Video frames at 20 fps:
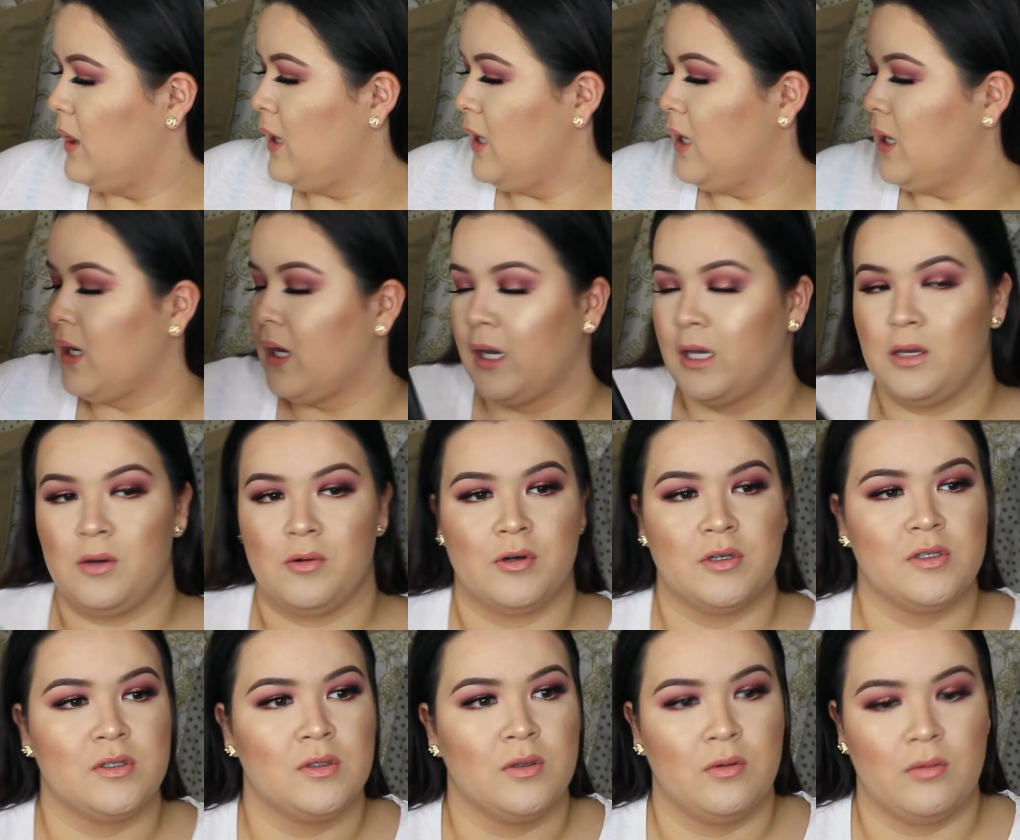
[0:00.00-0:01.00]
Then I
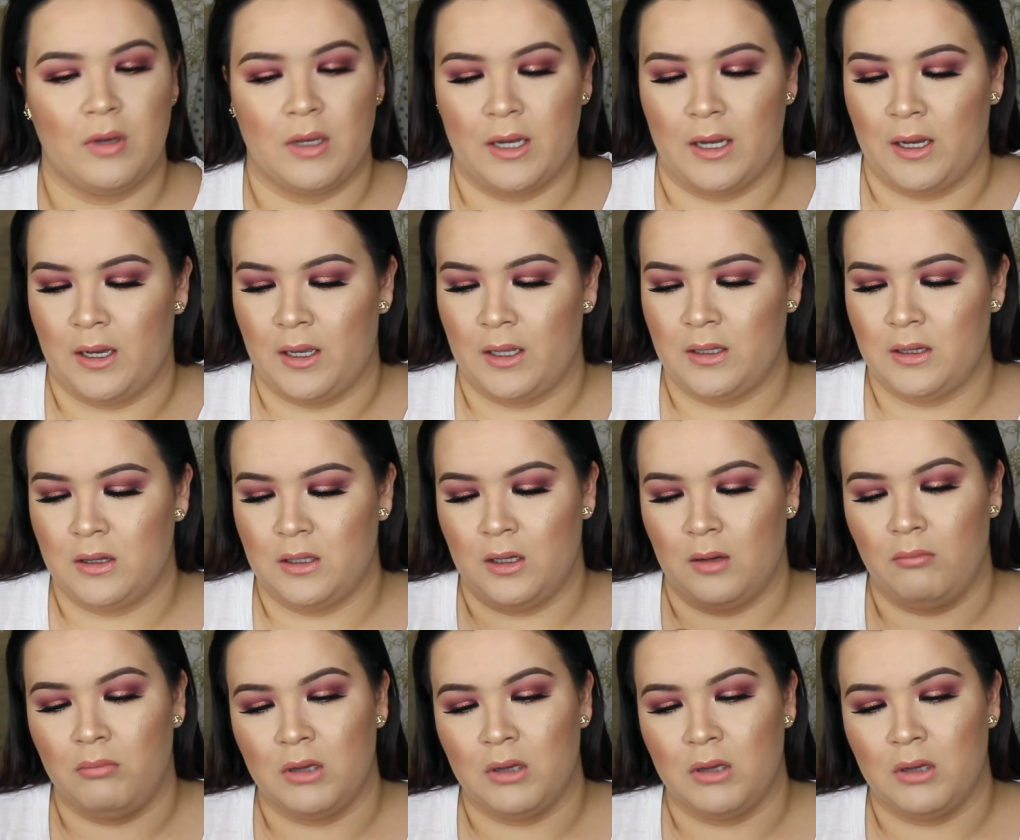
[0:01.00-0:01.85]
also got the